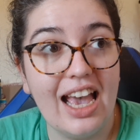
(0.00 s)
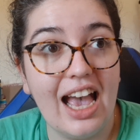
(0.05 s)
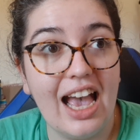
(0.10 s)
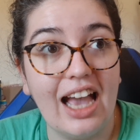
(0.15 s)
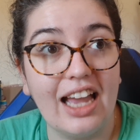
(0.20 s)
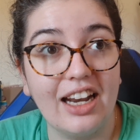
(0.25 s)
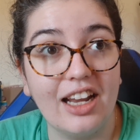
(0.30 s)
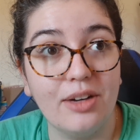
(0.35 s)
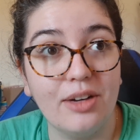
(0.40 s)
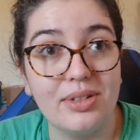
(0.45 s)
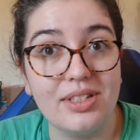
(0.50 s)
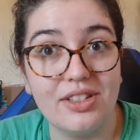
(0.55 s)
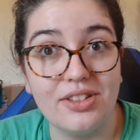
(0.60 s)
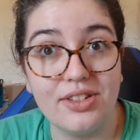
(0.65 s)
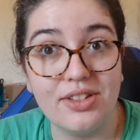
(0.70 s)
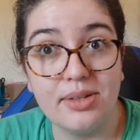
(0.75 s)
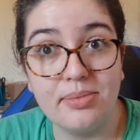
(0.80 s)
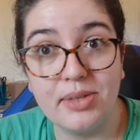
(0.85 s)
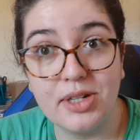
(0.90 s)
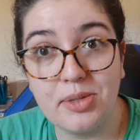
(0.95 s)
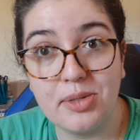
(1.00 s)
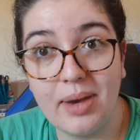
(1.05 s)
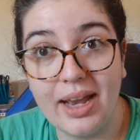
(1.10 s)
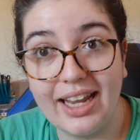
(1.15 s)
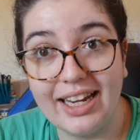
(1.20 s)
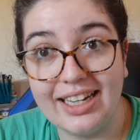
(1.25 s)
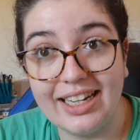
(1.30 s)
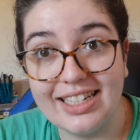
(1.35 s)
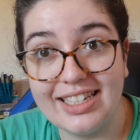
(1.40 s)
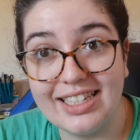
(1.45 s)
And I was in so much
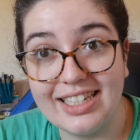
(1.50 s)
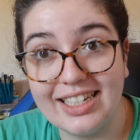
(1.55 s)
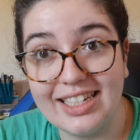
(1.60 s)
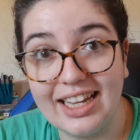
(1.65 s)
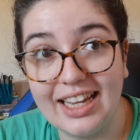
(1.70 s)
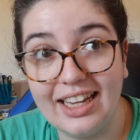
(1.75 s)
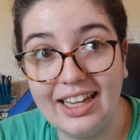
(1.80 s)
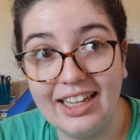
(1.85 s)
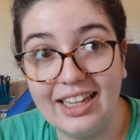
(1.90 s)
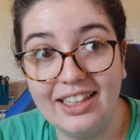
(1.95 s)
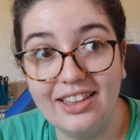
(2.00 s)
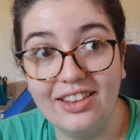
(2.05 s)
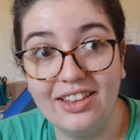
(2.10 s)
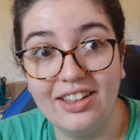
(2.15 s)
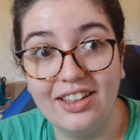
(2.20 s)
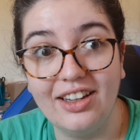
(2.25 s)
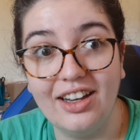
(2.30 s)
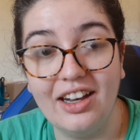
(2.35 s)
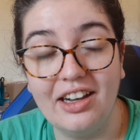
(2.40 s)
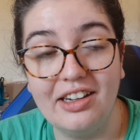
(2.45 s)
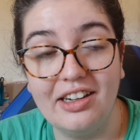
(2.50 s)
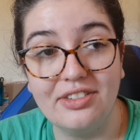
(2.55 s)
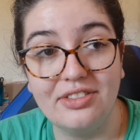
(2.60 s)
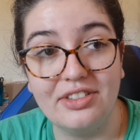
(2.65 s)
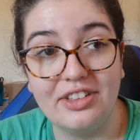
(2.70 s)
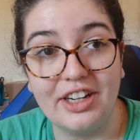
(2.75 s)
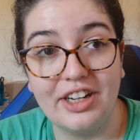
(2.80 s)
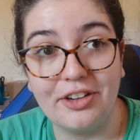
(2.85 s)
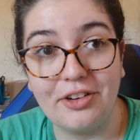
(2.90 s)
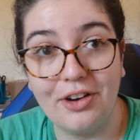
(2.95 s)
pain yesterday that after
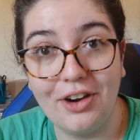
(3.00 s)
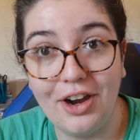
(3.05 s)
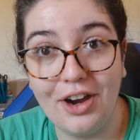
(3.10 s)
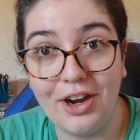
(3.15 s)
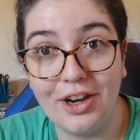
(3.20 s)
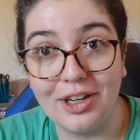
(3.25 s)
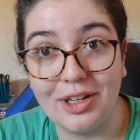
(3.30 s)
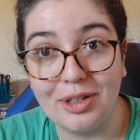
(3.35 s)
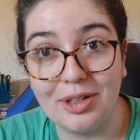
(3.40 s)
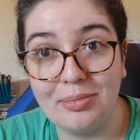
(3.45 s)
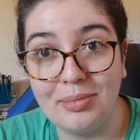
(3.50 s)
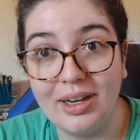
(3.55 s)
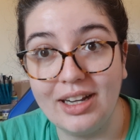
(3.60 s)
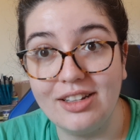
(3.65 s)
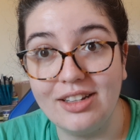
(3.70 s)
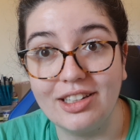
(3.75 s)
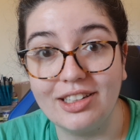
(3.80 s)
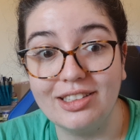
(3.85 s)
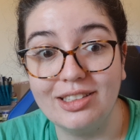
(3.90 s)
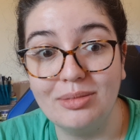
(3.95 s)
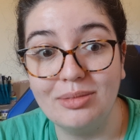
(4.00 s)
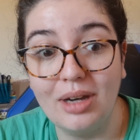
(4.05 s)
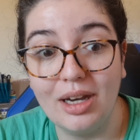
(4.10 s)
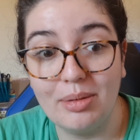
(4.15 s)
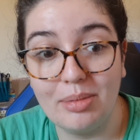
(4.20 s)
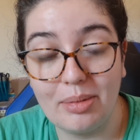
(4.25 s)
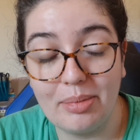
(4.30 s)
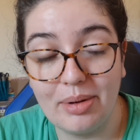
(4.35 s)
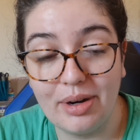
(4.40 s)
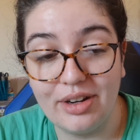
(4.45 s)
I got home, I took some
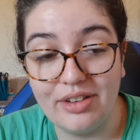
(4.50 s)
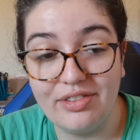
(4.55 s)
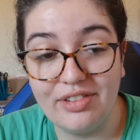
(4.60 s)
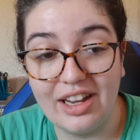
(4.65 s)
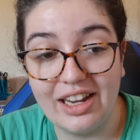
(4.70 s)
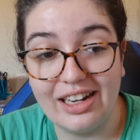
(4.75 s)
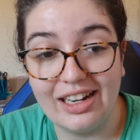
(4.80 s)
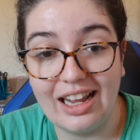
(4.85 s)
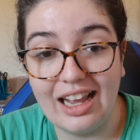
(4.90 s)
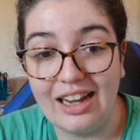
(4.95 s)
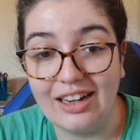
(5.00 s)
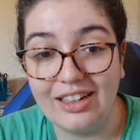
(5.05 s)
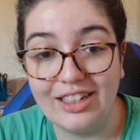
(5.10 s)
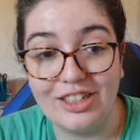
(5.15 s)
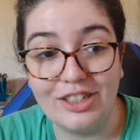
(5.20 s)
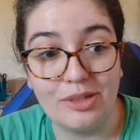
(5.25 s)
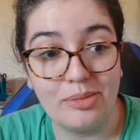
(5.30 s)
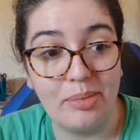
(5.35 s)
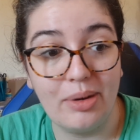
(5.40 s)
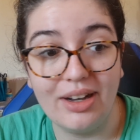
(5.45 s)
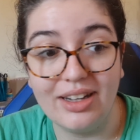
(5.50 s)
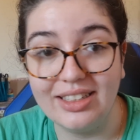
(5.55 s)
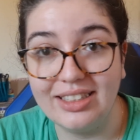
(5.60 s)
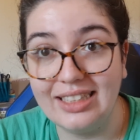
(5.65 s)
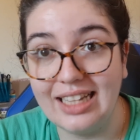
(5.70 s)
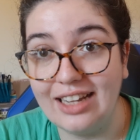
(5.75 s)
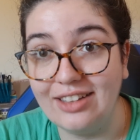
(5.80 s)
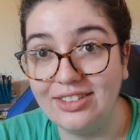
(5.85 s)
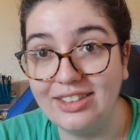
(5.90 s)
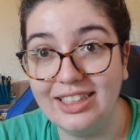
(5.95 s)
ibuprofen and I just passed
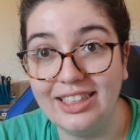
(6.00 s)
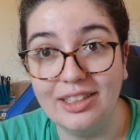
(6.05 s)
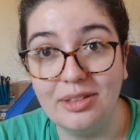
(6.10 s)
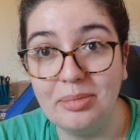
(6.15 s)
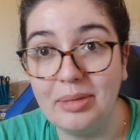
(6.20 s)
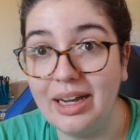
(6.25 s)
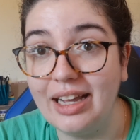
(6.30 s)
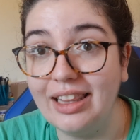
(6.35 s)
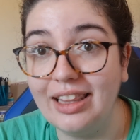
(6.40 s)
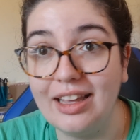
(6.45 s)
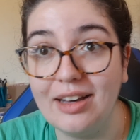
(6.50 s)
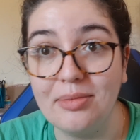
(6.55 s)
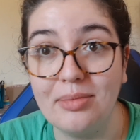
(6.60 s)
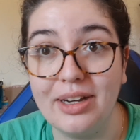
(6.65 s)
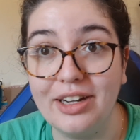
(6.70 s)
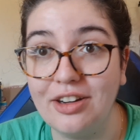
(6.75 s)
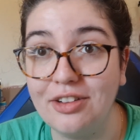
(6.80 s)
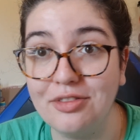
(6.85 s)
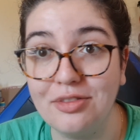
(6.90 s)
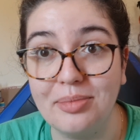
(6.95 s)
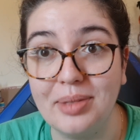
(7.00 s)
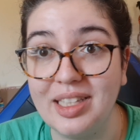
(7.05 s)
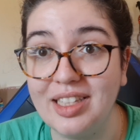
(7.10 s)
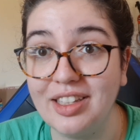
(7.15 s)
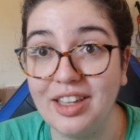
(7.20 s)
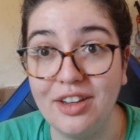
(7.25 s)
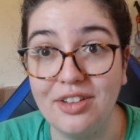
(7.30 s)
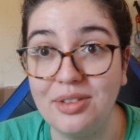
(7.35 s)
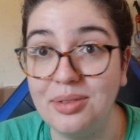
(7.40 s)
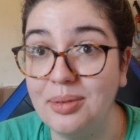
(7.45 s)
out till my alarm went off for me to
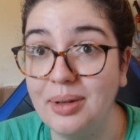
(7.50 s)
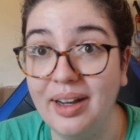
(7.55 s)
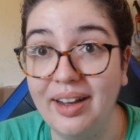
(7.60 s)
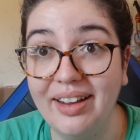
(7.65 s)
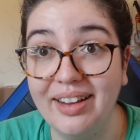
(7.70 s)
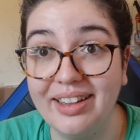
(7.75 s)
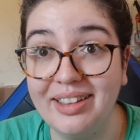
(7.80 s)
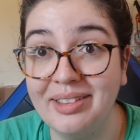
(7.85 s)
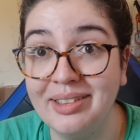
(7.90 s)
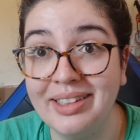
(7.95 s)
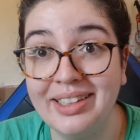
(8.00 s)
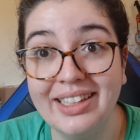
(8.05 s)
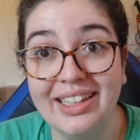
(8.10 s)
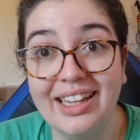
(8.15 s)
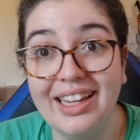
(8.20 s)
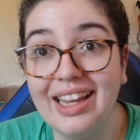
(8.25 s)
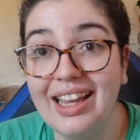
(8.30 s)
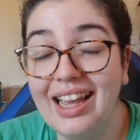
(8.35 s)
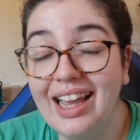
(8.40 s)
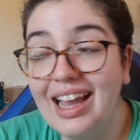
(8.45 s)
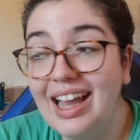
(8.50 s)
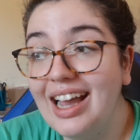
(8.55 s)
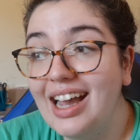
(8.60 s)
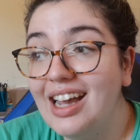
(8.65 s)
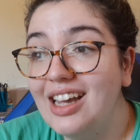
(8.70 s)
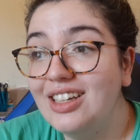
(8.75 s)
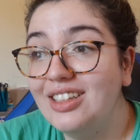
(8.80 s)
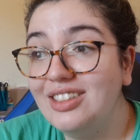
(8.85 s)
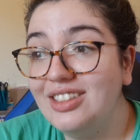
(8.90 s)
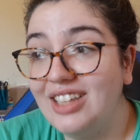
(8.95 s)
go to work.
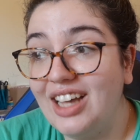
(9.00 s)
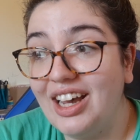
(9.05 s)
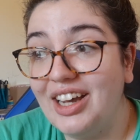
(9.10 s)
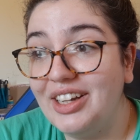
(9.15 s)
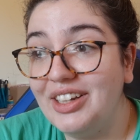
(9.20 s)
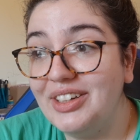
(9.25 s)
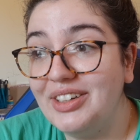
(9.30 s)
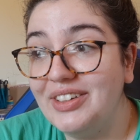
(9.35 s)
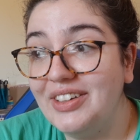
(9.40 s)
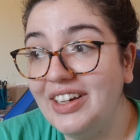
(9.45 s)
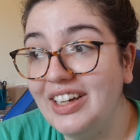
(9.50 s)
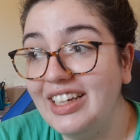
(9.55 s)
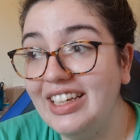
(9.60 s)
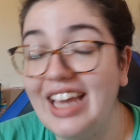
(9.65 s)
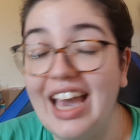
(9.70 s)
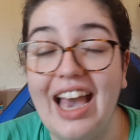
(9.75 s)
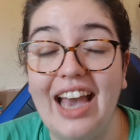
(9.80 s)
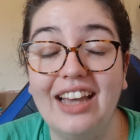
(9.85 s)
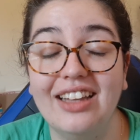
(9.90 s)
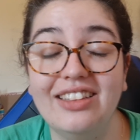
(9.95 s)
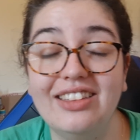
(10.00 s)
So, yeah.